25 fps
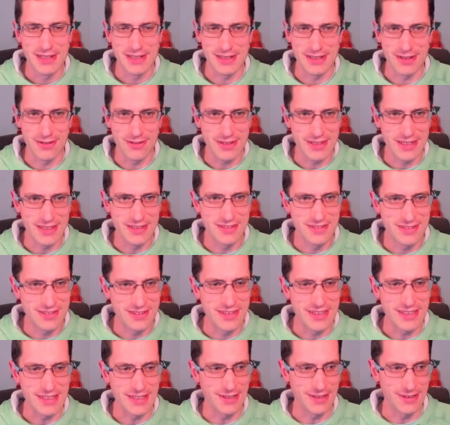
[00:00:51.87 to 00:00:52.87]
going into
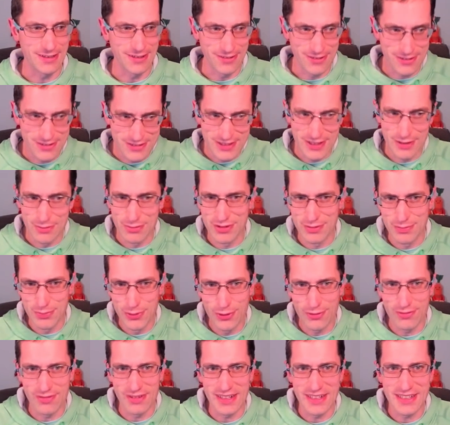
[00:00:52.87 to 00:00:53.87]
the long-term
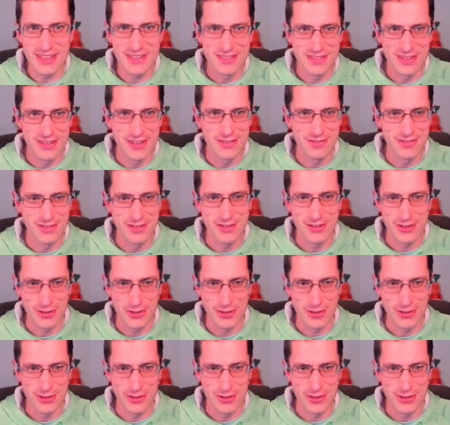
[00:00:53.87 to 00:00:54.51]
support release of